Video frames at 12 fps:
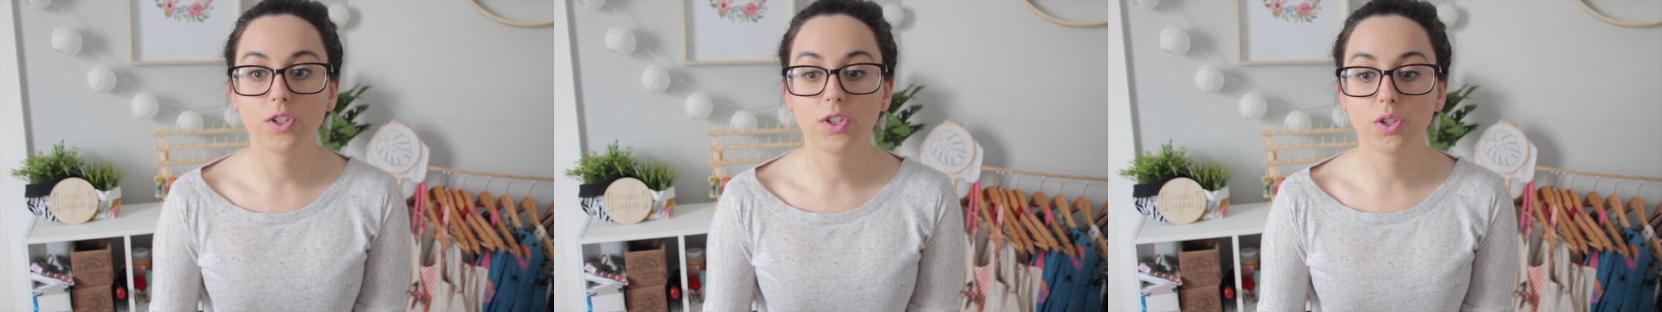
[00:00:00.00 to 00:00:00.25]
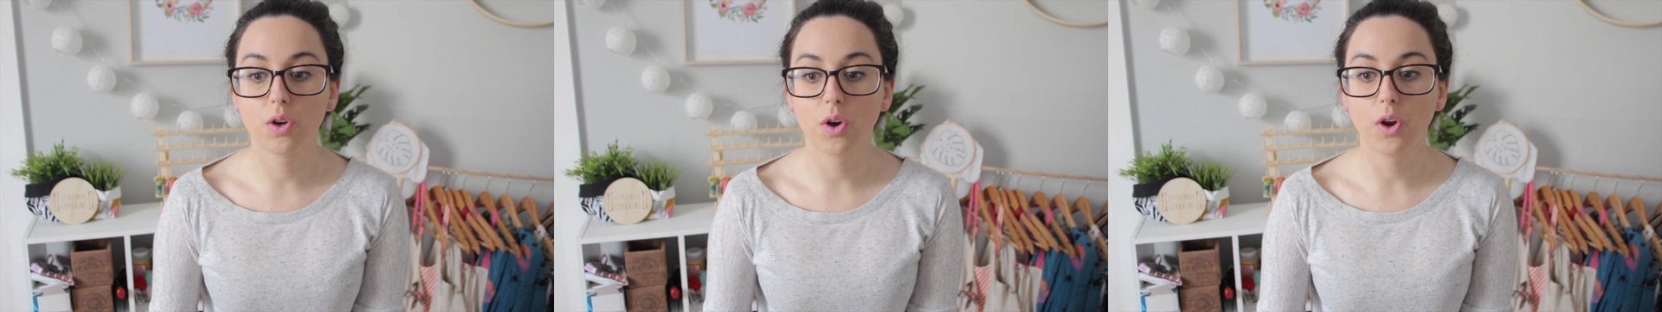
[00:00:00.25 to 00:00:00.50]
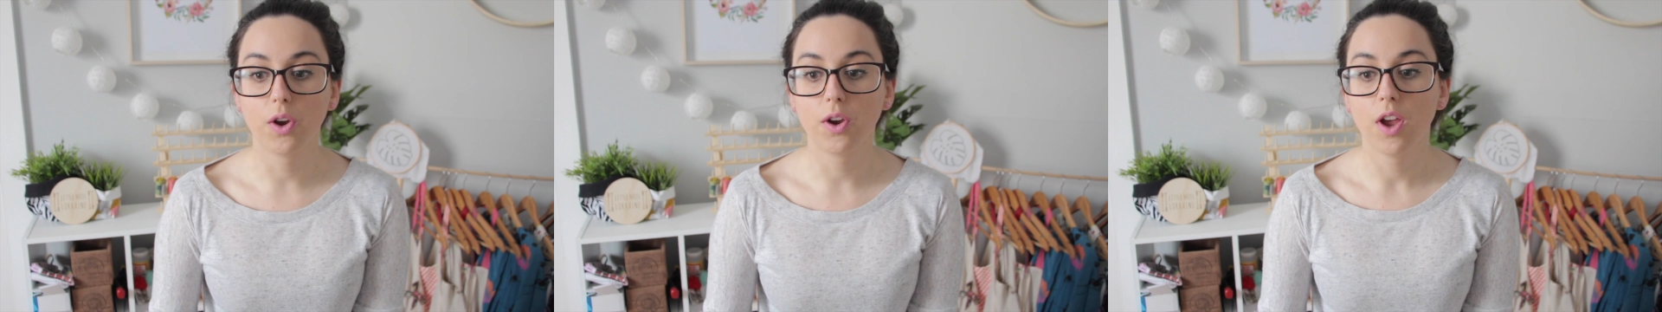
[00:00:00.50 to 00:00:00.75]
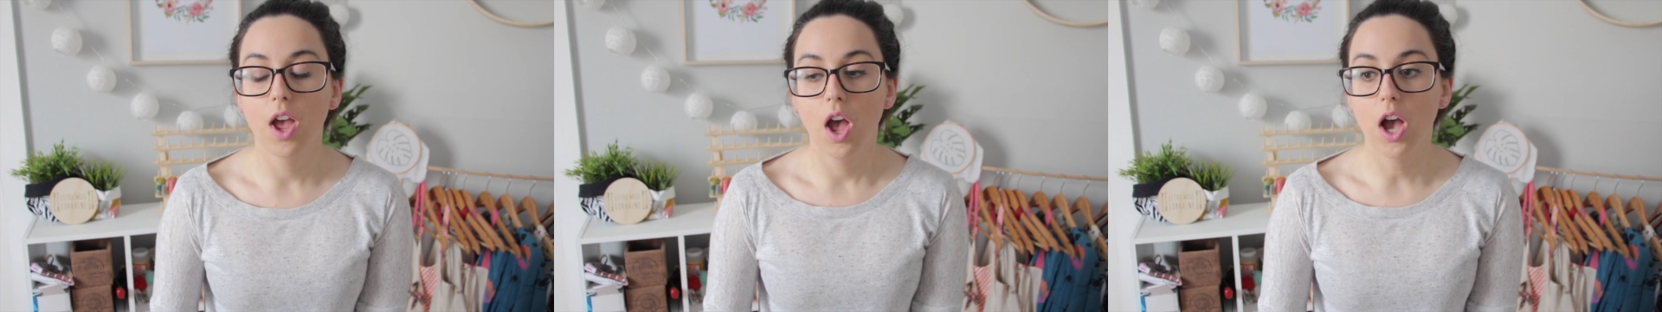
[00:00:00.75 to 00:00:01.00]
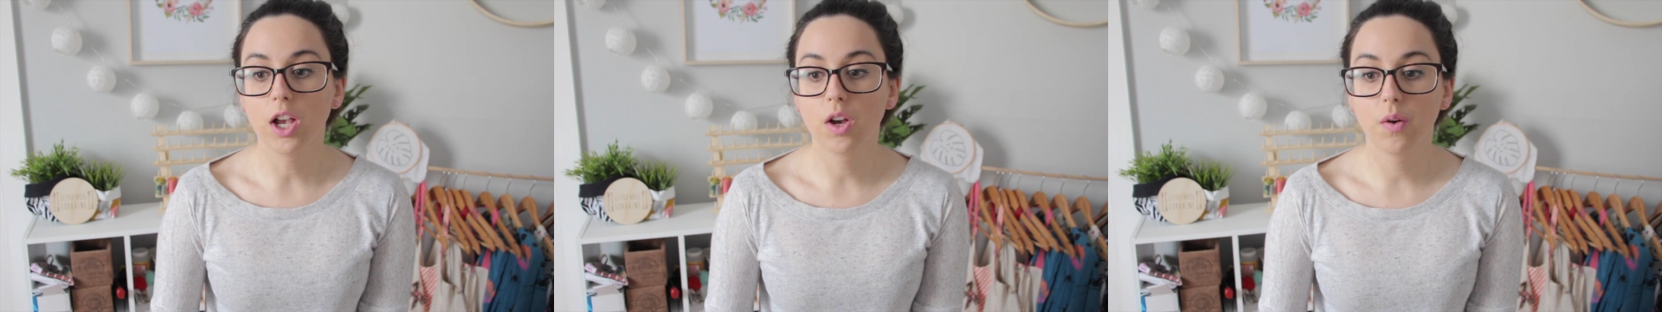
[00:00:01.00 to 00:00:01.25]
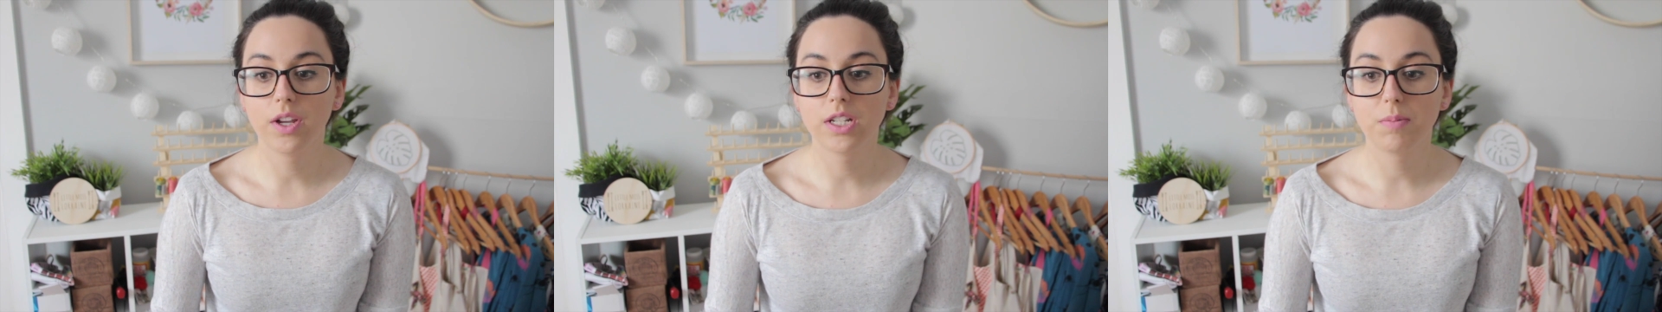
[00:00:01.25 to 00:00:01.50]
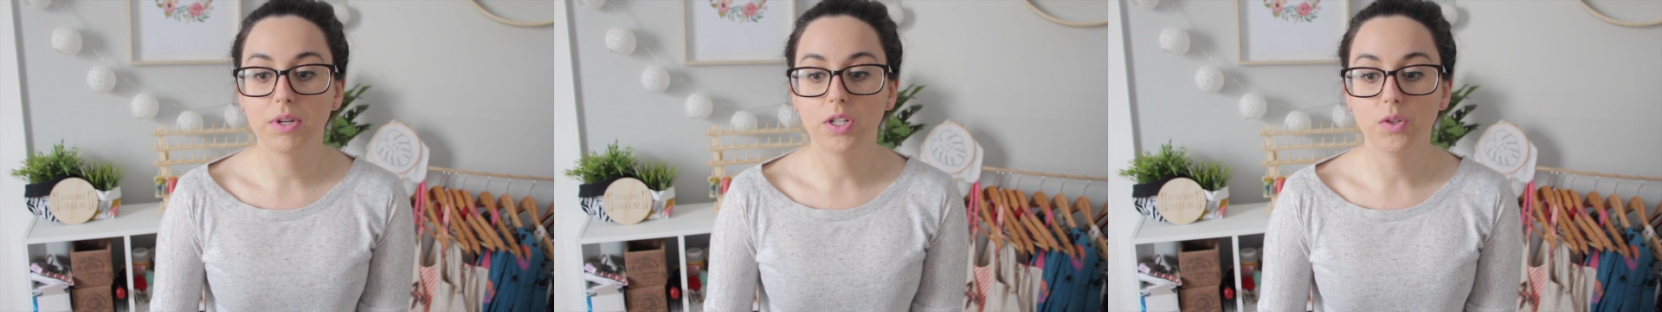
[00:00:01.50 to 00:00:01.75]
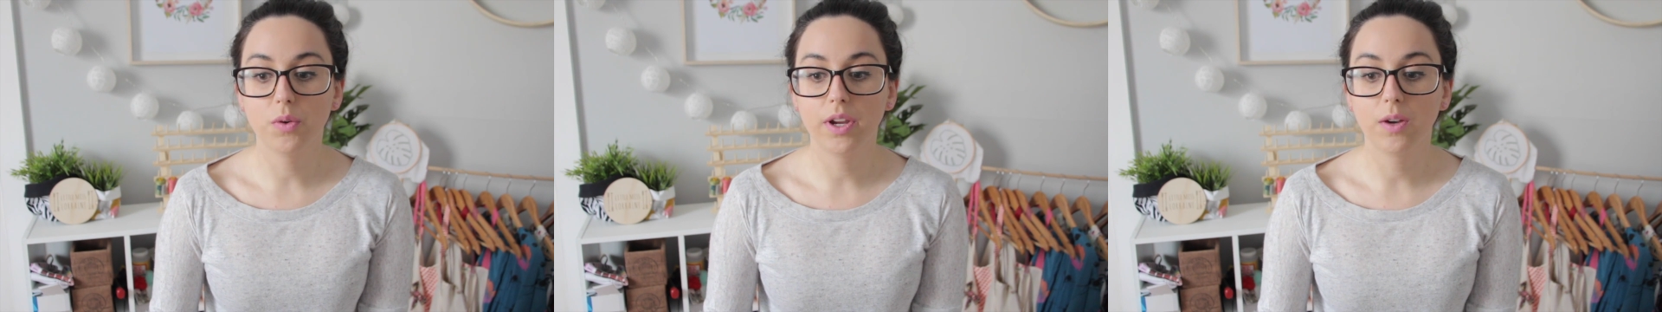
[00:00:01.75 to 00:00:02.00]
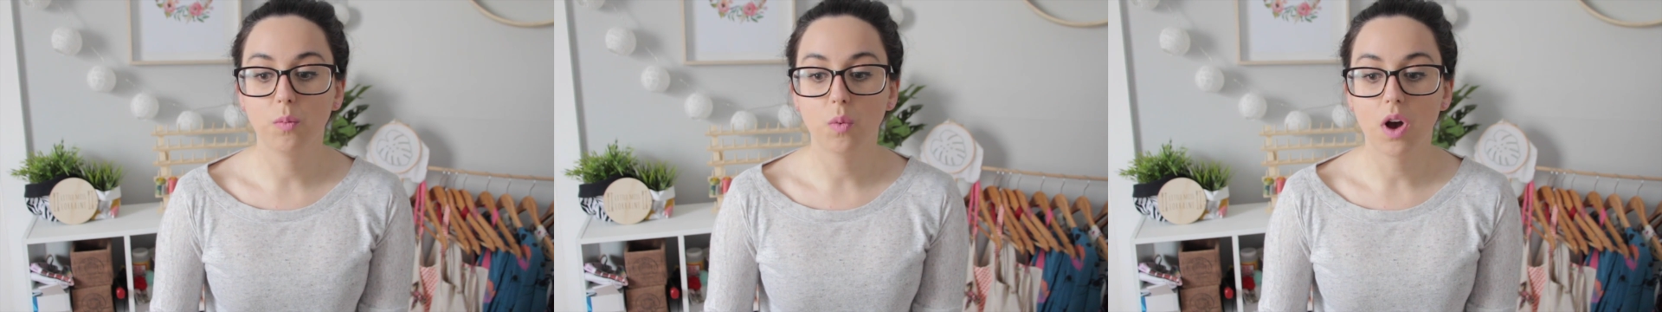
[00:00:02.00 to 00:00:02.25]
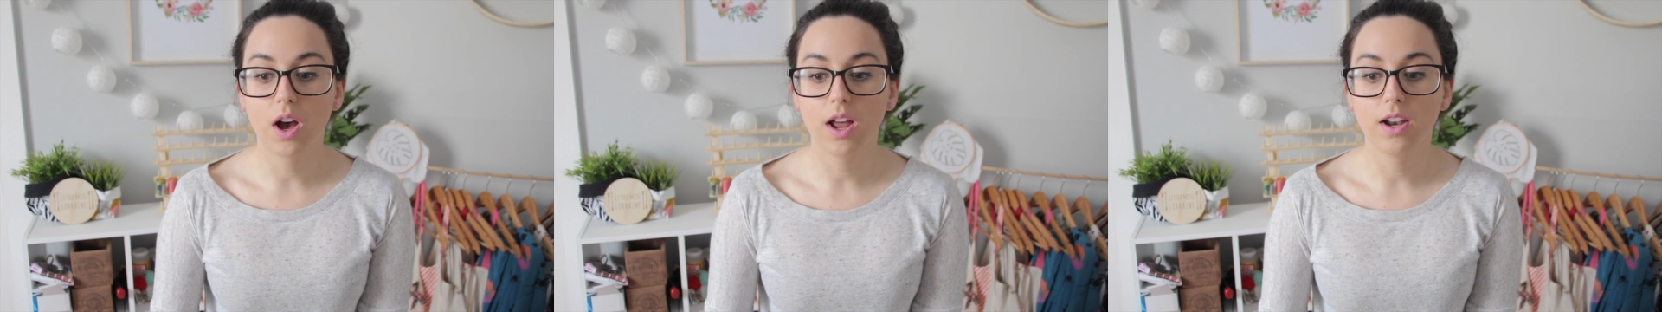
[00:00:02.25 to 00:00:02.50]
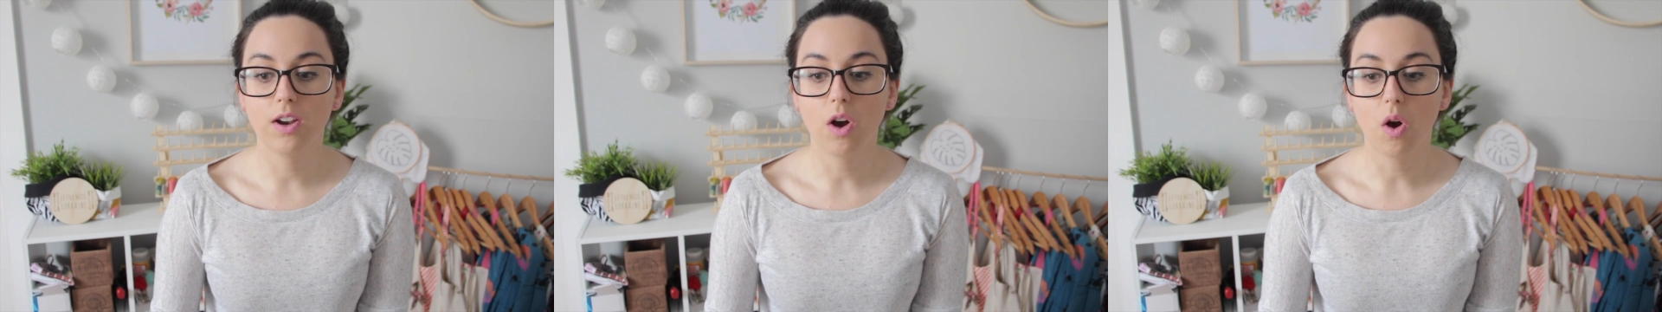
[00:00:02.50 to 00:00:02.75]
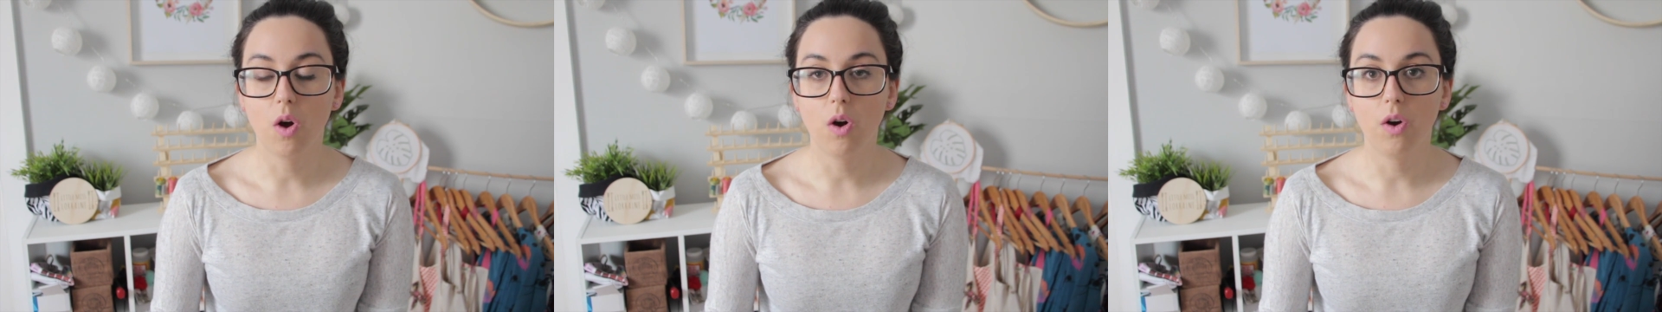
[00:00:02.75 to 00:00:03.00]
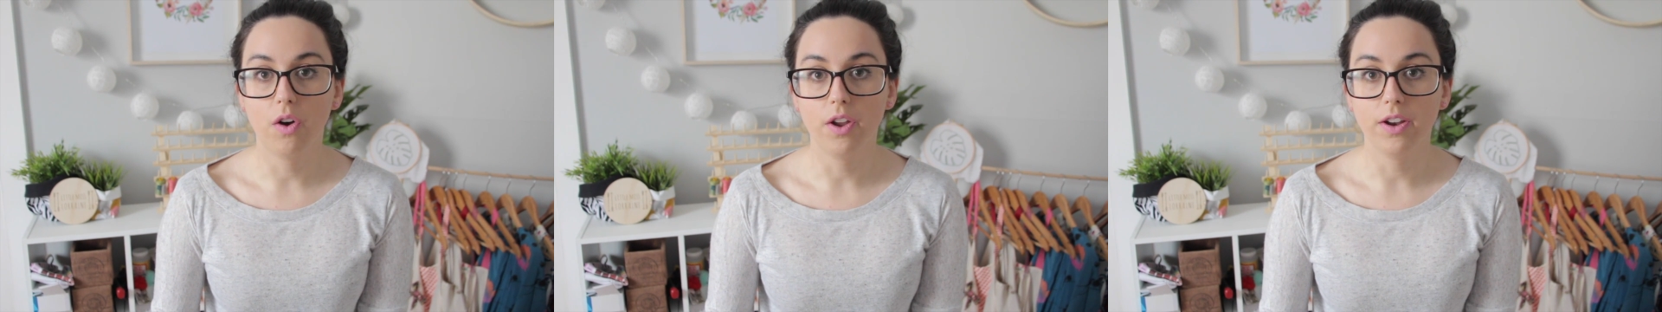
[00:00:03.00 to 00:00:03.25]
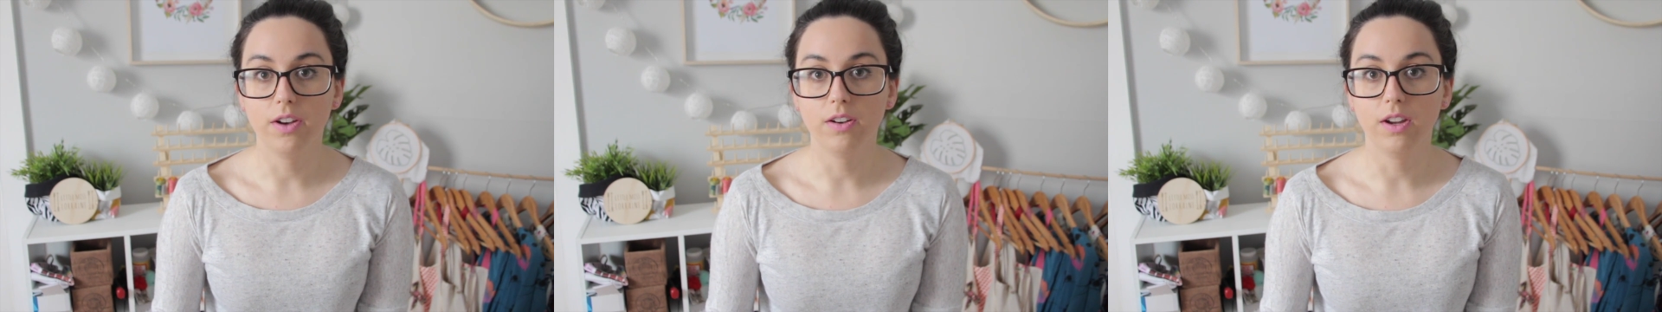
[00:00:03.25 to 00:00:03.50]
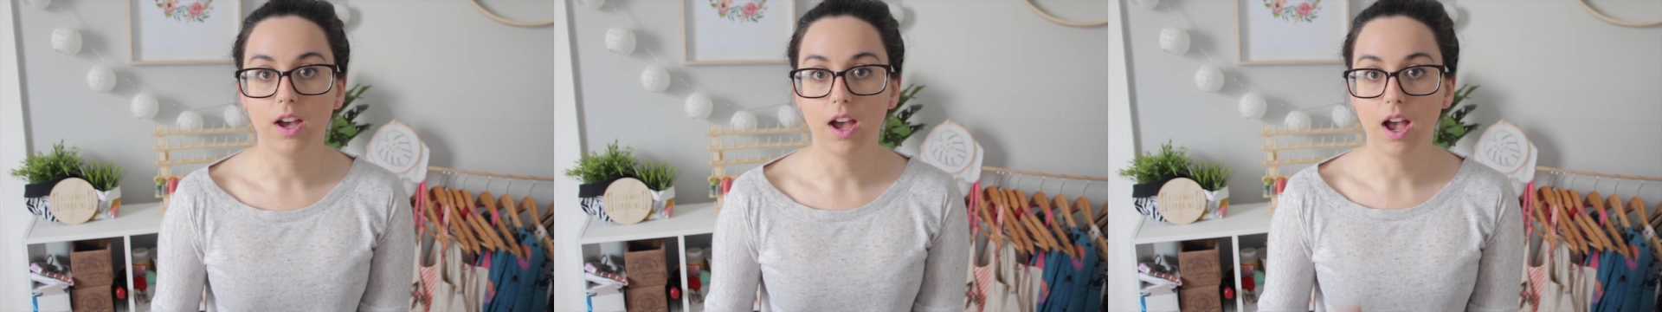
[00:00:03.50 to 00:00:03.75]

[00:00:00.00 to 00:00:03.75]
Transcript: so I'm going to be doing one on